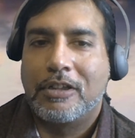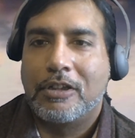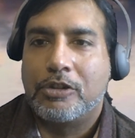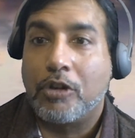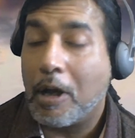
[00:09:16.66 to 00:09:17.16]

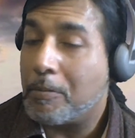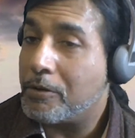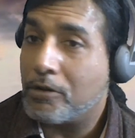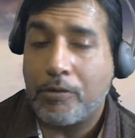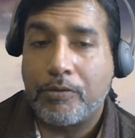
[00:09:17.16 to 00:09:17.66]
Joab
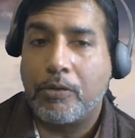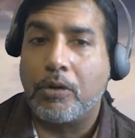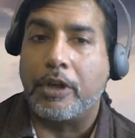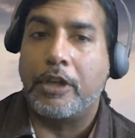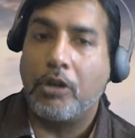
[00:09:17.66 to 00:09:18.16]
is no
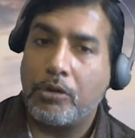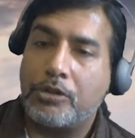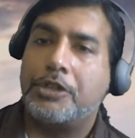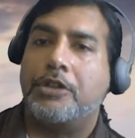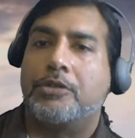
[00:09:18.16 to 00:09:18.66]
fool. He
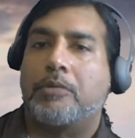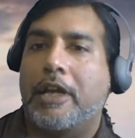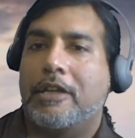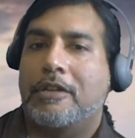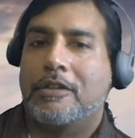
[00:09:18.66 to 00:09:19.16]
knows she's
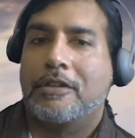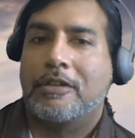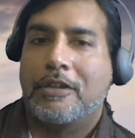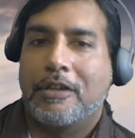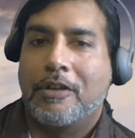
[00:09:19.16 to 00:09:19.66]
right.
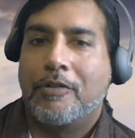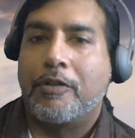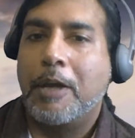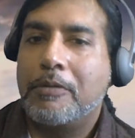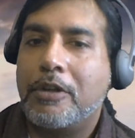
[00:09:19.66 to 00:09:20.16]
For
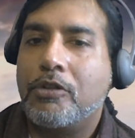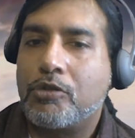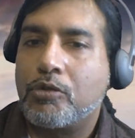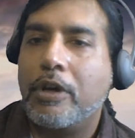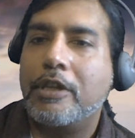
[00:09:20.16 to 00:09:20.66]
him to
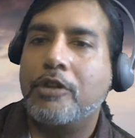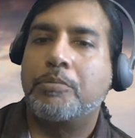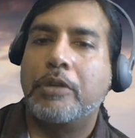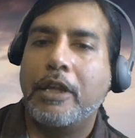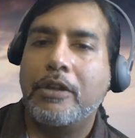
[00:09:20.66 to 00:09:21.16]
destroy this
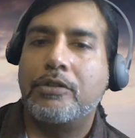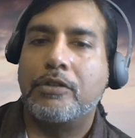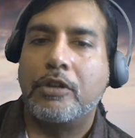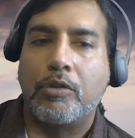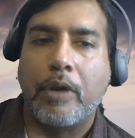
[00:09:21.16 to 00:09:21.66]
place is
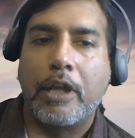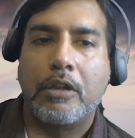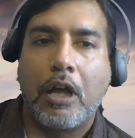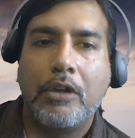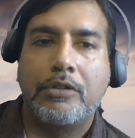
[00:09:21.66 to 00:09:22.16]
a great
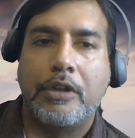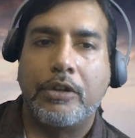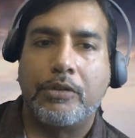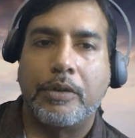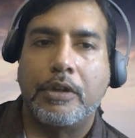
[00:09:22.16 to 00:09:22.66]
loss to
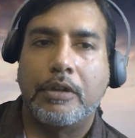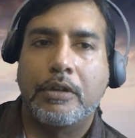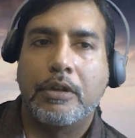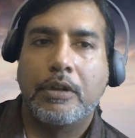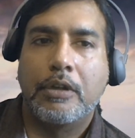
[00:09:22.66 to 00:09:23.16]
Israel.
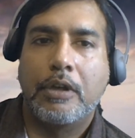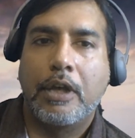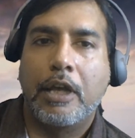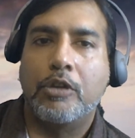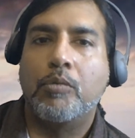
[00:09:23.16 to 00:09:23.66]

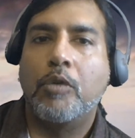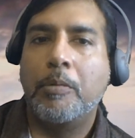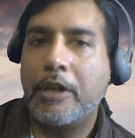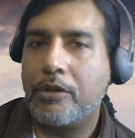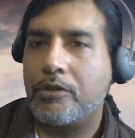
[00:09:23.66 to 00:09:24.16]
And the
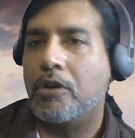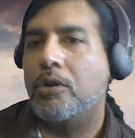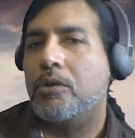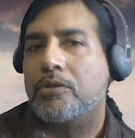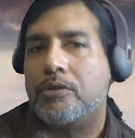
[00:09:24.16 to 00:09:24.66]
woman is
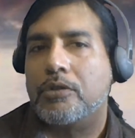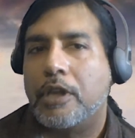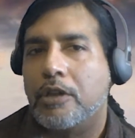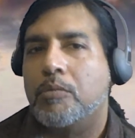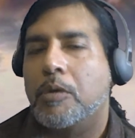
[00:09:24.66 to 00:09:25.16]
no
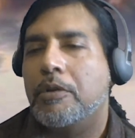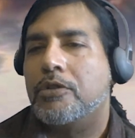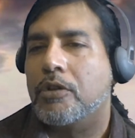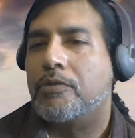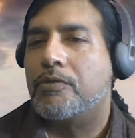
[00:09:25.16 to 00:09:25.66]

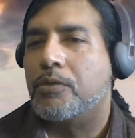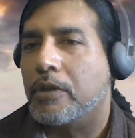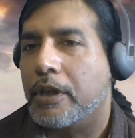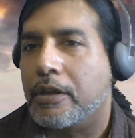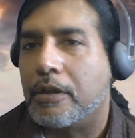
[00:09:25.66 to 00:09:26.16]

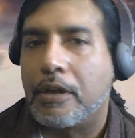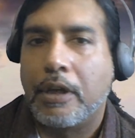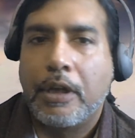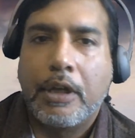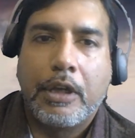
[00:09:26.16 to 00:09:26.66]
fool either.
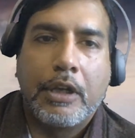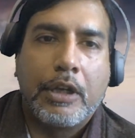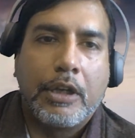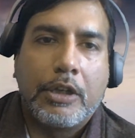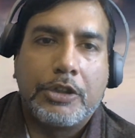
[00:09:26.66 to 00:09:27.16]

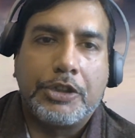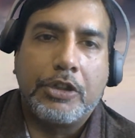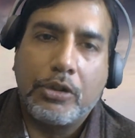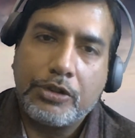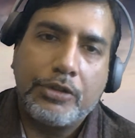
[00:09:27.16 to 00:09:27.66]
She
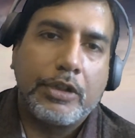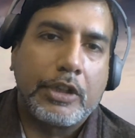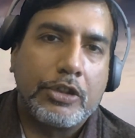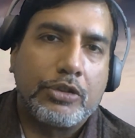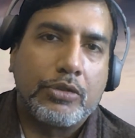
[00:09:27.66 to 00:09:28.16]
knows she's in
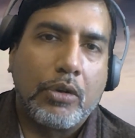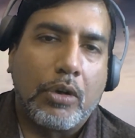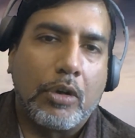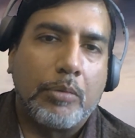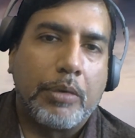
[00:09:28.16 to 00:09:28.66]

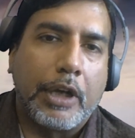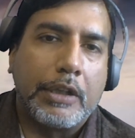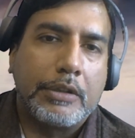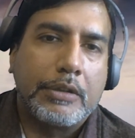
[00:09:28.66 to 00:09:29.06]
control, but